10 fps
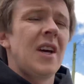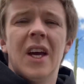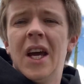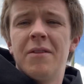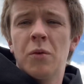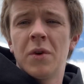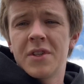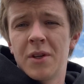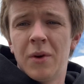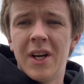Every once
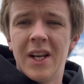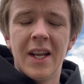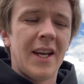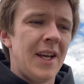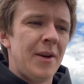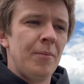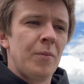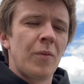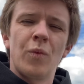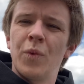in a while,
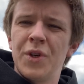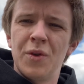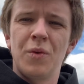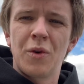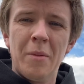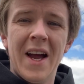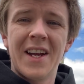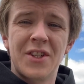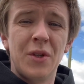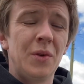um, we do go back
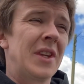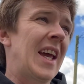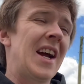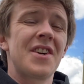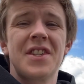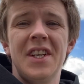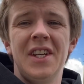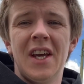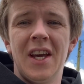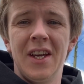to the car
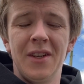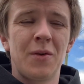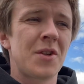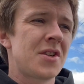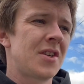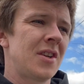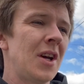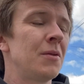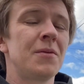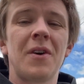scene, and which I
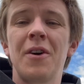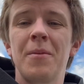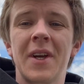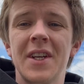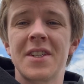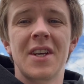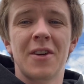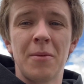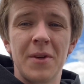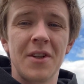was very big into a
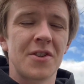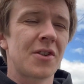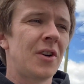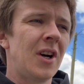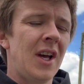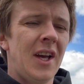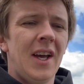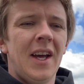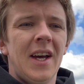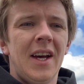couple of years ago.
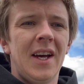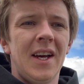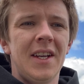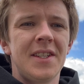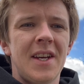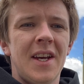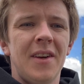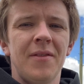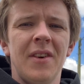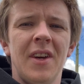And uh,
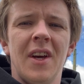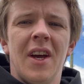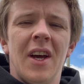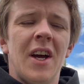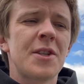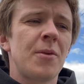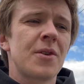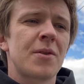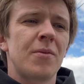I suppose